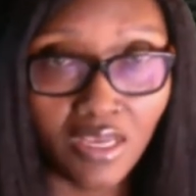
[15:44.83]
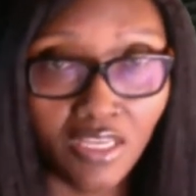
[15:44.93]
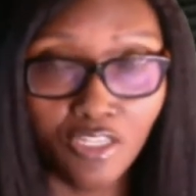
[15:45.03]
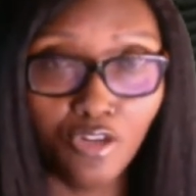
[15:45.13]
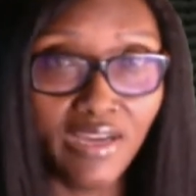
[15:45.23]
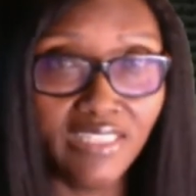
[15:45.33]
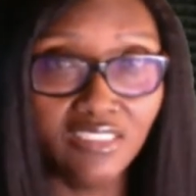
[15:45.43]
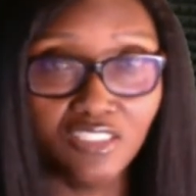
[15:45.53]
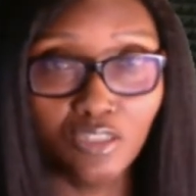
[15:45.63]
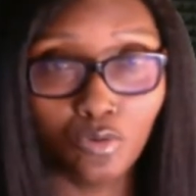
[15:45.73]
I
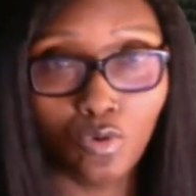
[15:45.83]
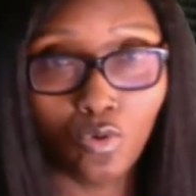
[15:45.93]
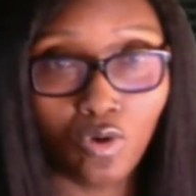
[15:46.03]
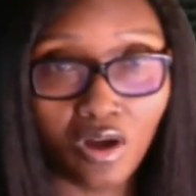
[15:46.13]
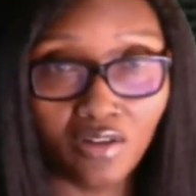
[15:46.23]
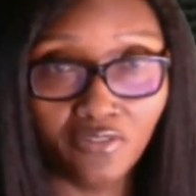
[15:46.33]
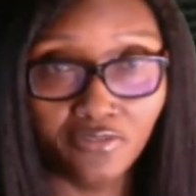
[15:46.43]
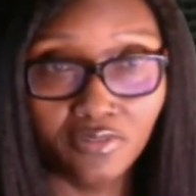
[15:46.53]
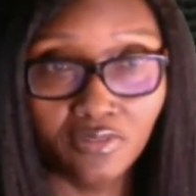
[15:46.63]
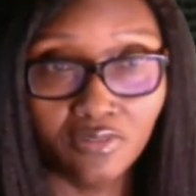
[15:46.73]
just don't go off
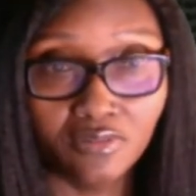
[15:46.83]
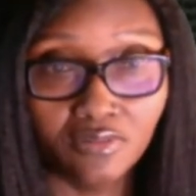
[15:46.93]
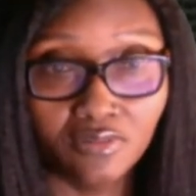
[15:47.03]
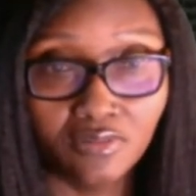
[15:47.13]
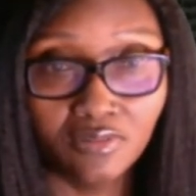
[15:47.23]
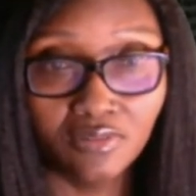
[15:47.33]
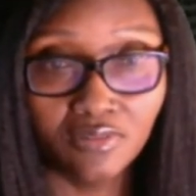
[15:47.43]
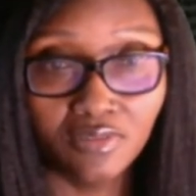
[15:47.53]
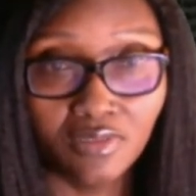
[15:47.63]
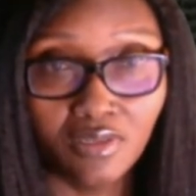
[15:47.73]

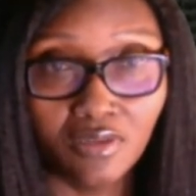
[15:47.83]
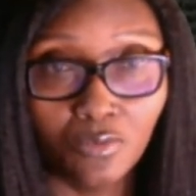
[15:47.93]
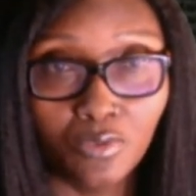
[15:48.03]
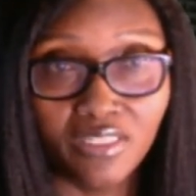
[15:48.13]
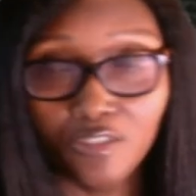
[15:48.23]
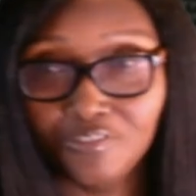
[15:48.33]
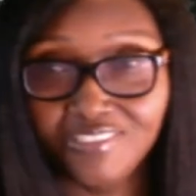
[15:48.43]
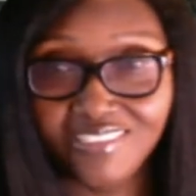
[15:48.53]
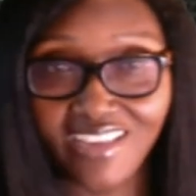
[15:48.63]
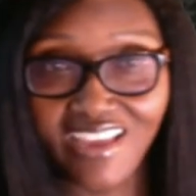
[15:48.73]
what you
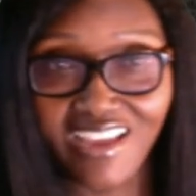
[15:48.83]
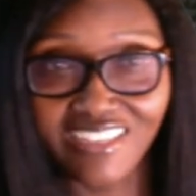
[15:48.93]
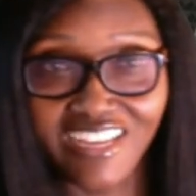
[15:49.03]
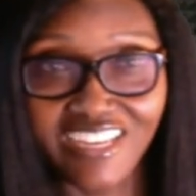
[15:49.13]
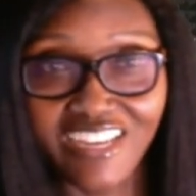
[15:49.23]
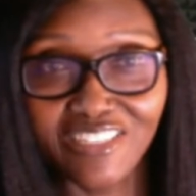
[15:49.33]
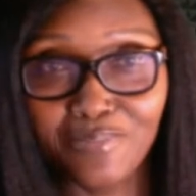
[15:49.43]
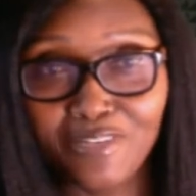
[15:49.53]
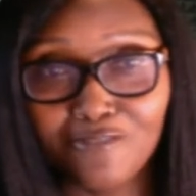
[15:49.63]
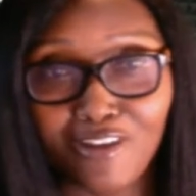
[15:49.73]
say. I got to
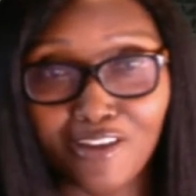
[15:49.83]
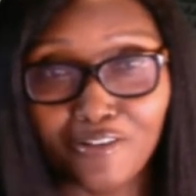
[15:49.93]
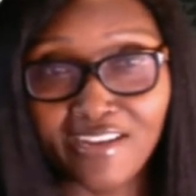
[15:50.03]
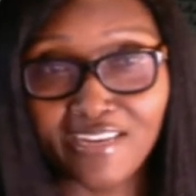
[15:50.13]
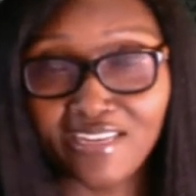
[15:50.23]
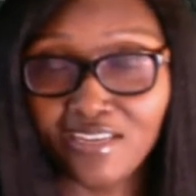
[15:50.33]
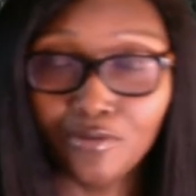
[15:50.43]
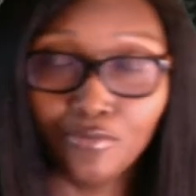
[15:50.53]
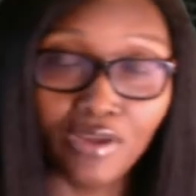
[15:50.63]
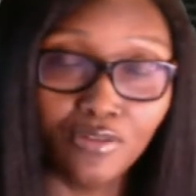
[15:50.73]
be around you. I got to hang
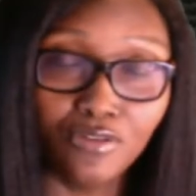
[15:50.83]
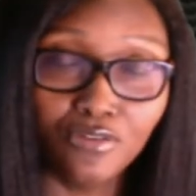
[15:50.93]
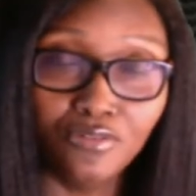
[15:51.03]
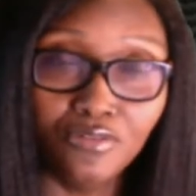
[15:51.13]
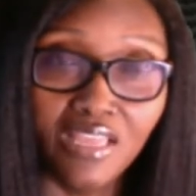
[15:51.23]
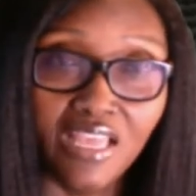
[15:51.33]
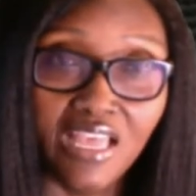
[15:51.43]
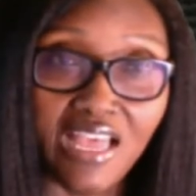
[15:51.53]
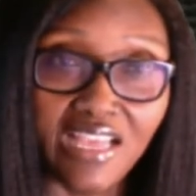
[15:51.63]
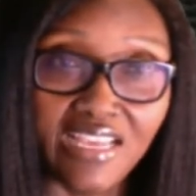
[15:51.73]
around you.
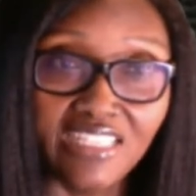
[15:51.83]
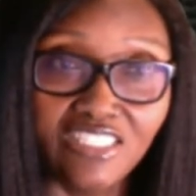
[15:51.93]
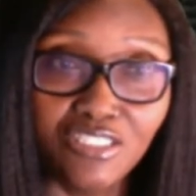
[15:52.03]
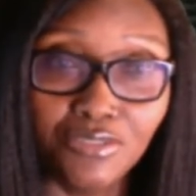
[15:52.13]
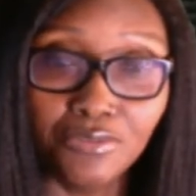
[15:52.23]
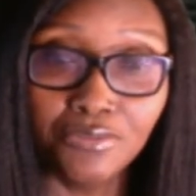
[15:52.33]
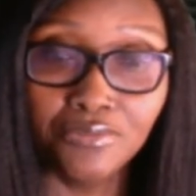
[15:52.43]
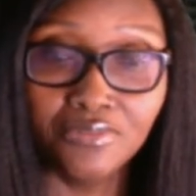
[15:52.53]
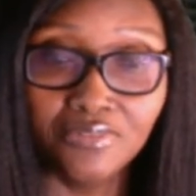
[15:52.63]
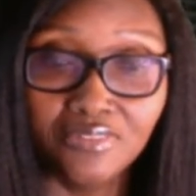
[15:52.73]
I got to
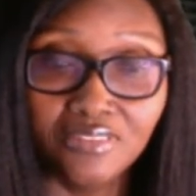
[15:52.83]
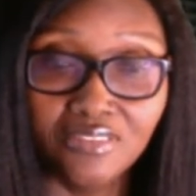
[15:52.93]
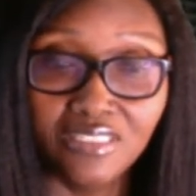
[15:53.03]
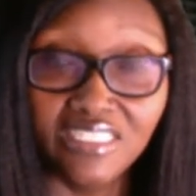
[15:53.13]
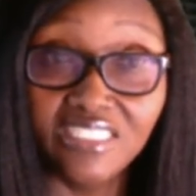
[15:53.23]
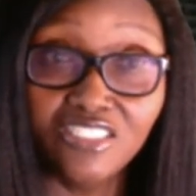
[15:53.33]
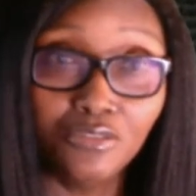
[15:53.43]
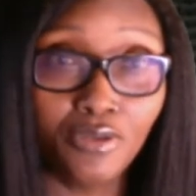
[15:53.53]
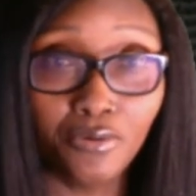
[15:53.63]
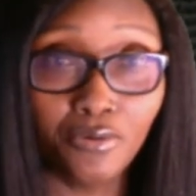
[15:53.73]
get to
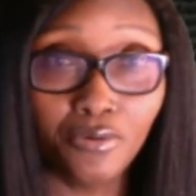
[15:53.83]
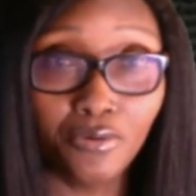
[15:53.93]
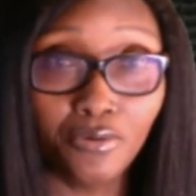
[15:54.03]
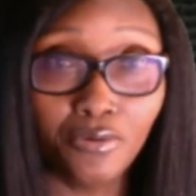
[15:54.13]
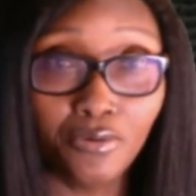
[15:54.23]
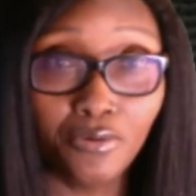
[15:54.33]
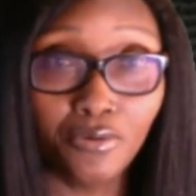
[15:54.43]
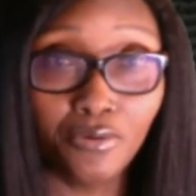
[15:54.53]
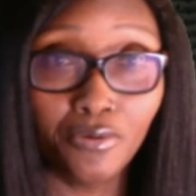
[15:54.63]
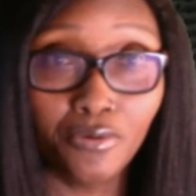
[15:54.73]
know you.
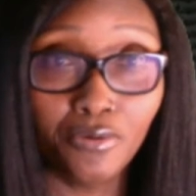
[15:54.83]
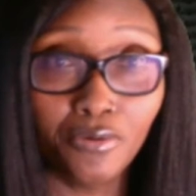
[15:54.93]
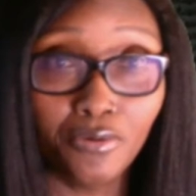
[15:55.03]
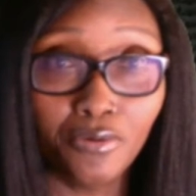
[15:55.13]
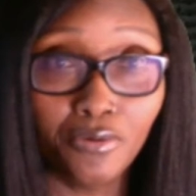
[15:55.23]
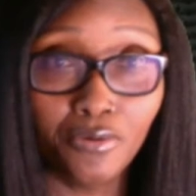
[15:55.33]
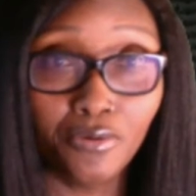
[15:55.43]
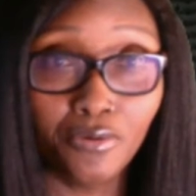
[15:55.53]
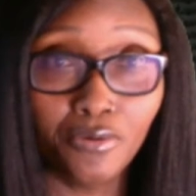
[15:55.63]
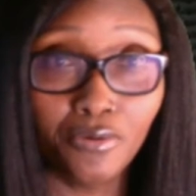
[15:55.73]
And,
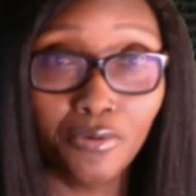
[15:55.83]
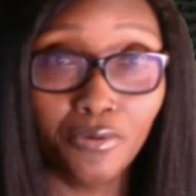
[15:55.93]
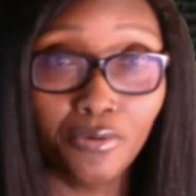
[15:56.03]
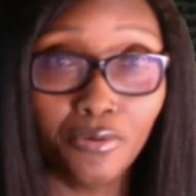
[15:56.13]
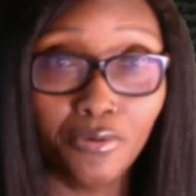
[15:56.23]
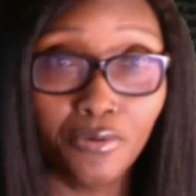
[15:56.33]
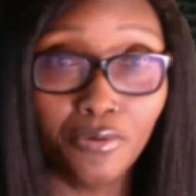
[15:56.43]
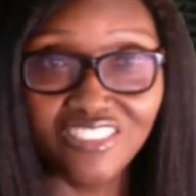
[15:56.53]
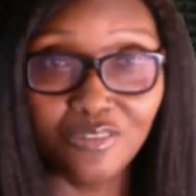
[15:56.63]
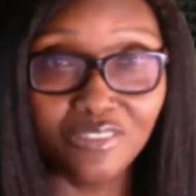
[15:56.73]
I
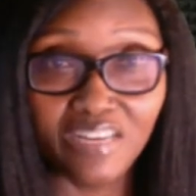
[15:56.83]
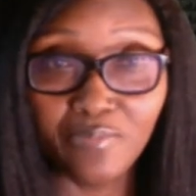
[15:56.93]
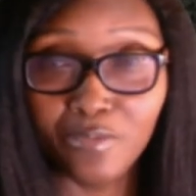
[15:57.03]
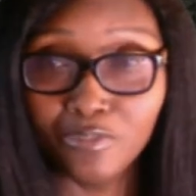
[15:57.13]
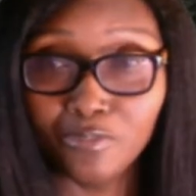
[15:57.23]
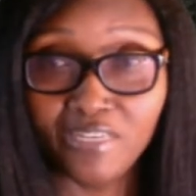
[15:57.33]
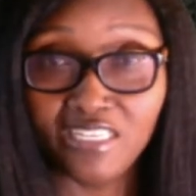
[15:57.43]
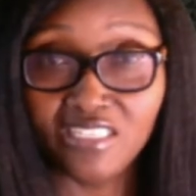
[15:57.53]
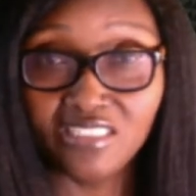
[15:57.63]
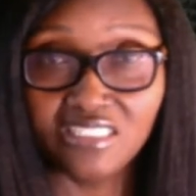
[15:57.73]
just don't take people's
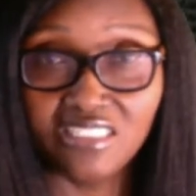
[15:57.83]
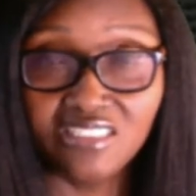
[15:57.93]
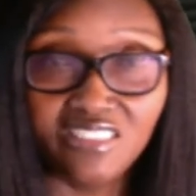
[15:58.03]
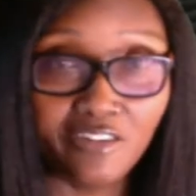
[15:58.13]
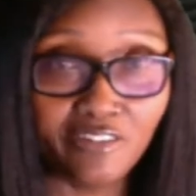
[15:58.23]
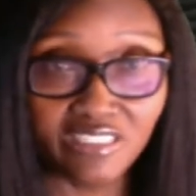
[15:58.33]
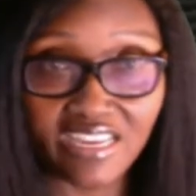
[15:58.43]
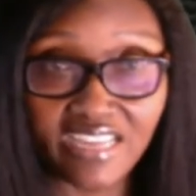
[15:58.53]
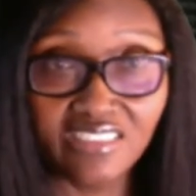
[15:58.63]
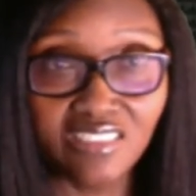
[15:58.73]
opinions. And then Derek
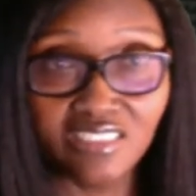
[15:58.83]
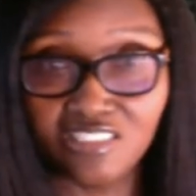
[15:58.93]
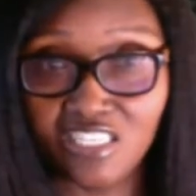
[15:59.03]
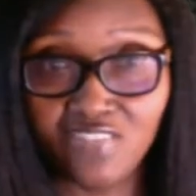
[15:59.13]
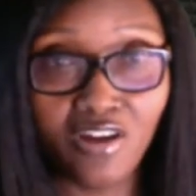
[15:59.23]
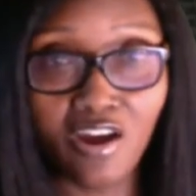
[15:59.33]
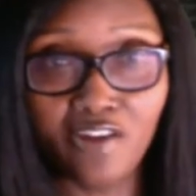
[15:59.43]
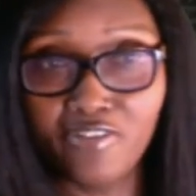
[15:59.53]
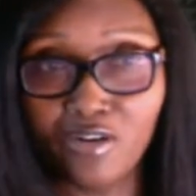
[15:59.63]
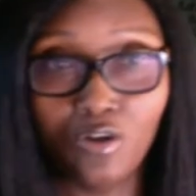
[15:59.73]
Jackson and Steve Harvey
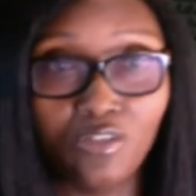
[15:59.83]
and all